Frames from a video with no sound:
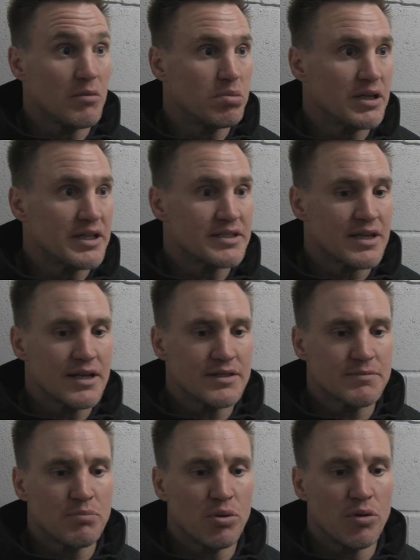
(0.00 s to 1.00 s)
complete your
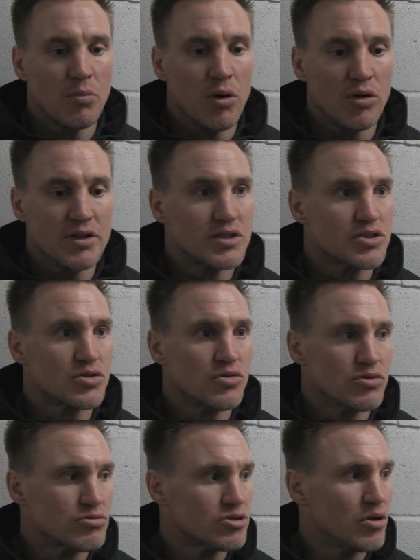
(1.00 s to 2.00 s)
sets, put the ball into
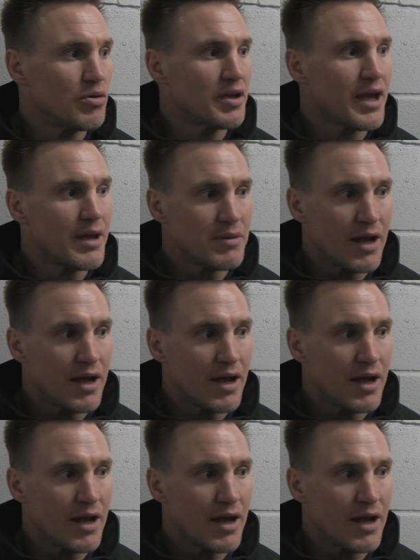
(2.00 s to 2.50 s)
touch, slow the game